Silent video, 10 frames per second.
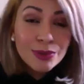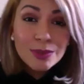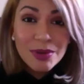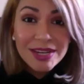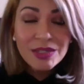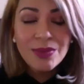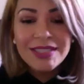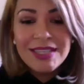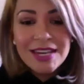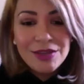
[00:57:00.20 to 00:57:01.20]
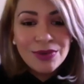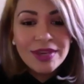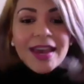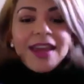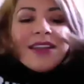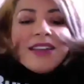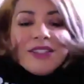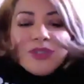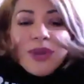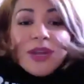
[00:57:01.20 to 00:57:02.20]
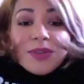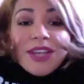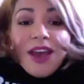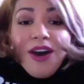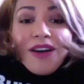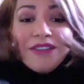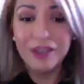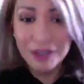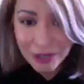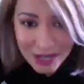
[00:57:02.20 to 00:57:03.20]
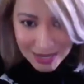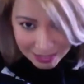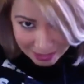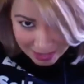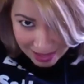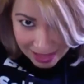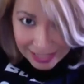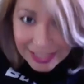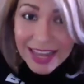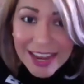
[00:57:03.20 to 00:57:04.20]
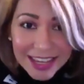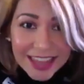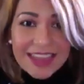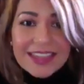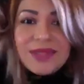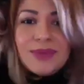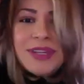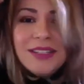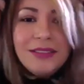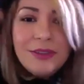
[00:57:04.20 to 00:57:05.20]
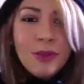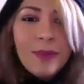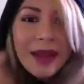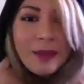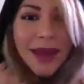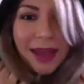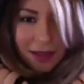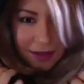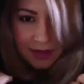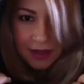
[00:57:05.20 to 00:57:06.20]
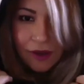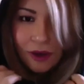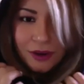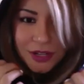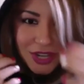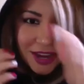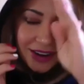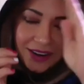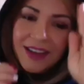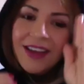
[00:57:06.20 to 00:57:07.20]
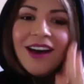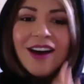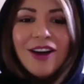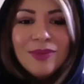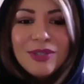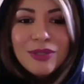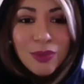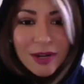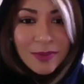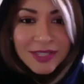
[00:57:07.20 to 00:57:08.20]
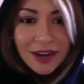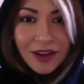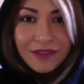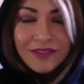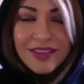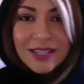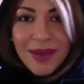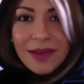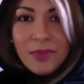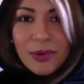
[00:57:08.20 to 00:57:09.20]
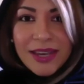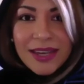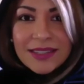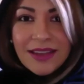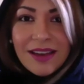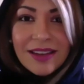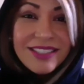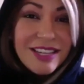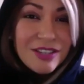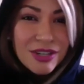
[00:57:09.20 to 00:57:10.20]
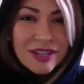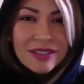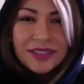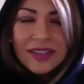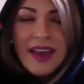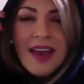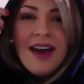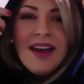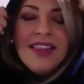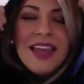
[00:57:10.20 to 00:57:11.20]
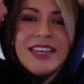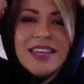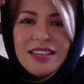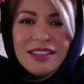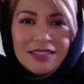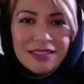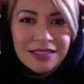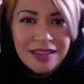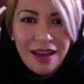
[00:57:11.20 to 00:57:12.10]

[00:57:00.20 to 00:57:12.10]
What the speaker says: SPRING20 and you can get 20% off hoodies like this one. Don't mind my orange hair. So 20% off of these bad boys, t-shirts, leggings,